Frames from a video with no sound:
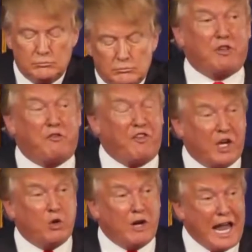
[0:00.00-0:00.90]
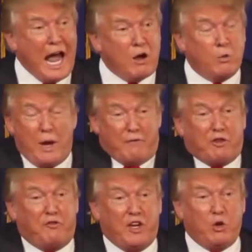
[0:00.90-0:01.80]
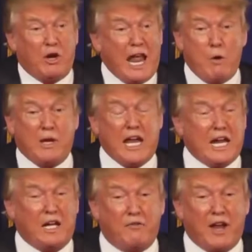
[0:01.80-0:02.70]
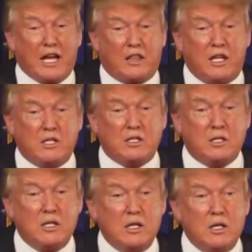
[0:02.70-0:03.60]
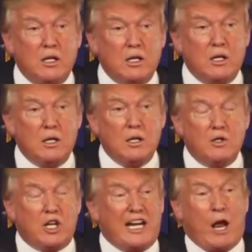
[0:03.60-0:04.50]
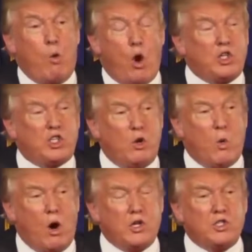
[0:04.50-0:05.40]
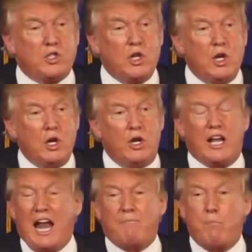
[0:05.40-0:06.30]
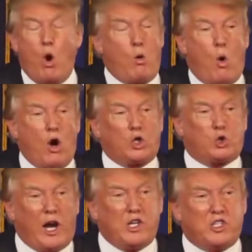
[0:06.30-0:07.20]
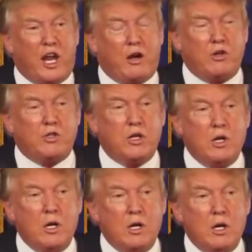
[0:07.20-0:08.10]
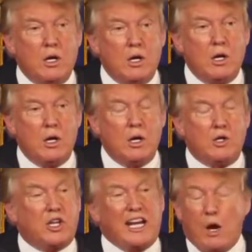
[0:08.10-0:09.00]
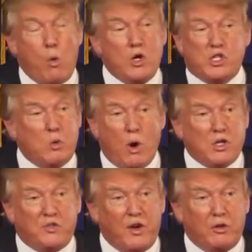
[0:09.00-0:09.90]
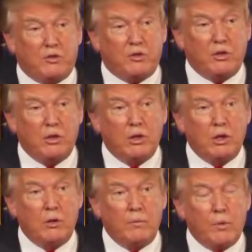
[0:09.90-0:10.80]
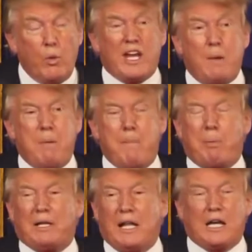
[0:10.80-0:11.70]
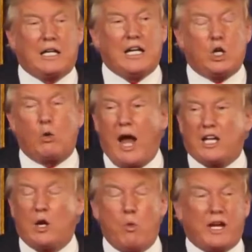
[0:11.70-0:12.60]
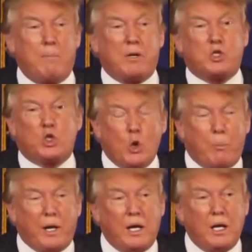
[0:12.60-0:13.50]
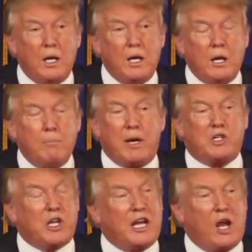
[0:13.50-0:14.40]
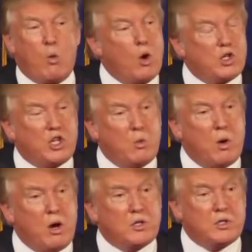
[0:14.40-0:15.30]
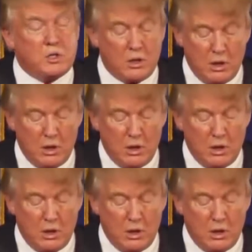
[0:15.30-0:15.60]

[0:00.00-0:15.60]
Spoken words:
We have to figure it out. We have to figure it out. We can't live like this. It's going to get worse and worse. You're going to have more World Trade Centers. It's going to get worse and worse, folks. We can be politically correct and we can be stupid, but it's going to get worse and worse.